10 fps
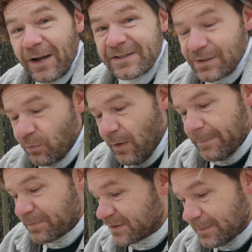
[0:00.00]
rushed
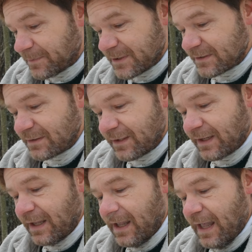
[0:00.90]
away
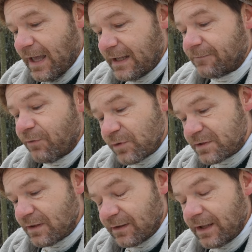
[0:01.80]
precipitously and
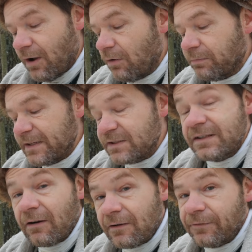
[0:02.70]
fortunately all reached
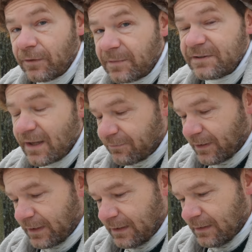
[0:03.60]
terra firma
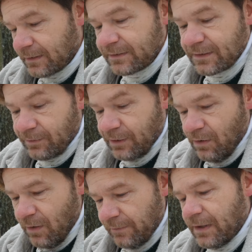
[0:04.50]
safely, at least that we
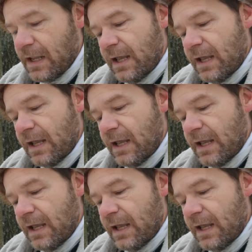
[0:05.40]
know of.